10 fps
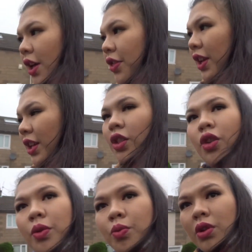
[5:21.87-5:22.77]
think
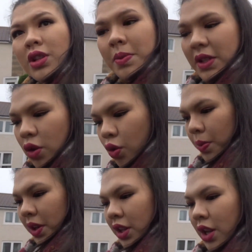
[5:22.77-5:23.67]
Lauren wants me to
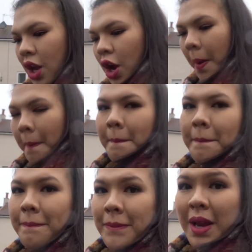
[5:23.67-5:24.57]
open
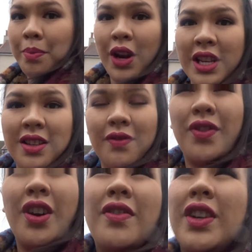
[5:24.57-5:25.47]
my present in
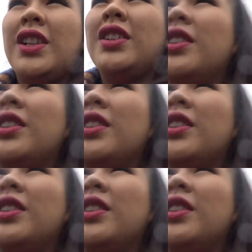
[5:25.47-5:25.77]
front of her.